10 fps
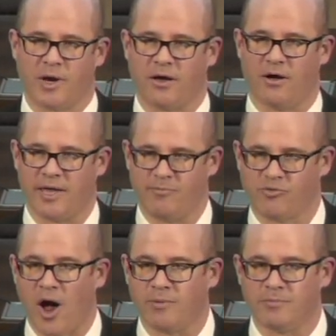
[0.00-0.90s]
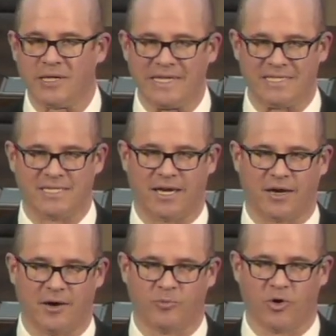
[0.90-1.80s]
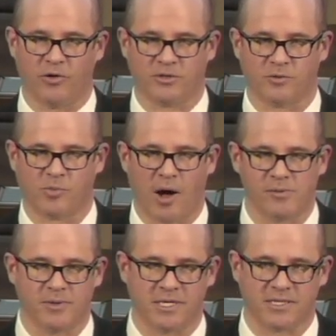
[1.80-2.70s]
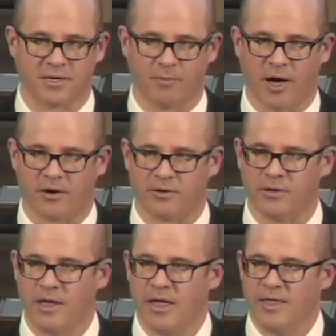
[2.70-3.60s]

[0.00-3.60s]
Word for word: I called a probabilistic approach or probabilistic model.